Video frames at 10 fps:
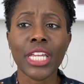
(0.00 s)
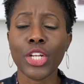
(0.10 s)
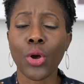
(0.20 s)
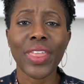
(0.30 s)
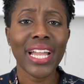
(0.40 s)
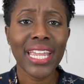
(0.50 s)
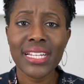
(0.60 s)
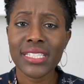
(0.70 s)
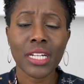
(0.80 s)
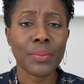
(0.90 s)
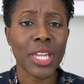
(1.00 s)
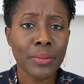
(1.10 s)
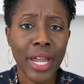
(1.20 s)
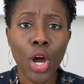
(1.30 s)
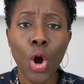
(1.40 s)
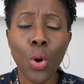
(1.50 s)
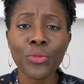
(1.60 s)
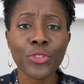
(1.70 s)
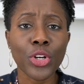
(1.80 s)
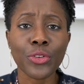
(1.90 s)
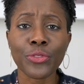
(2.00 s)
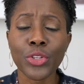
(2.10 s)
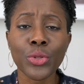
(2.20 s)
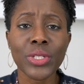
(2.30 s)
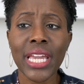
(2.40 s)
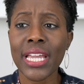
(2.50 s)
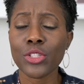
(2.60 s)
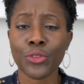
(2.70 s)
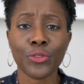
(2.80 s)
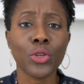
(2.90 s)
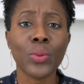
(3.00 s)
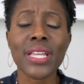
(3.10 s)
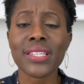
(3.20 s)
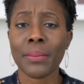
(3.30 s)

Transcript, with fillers: you know, that kid is going to be in my home for a few days or a few weeks.